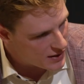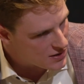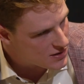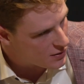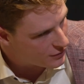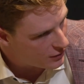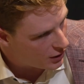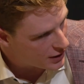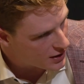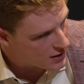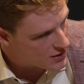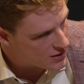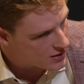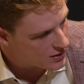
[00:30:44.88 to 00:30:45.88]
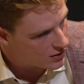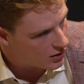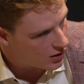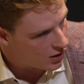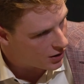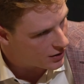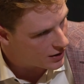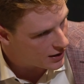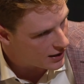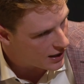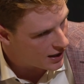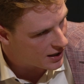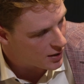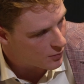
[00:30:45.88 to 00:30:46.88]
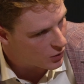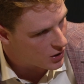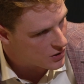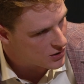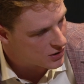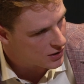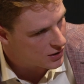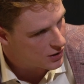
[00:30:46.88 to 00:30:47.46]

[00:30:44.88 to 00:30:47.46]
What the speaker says: is the funniest on the A&M roster?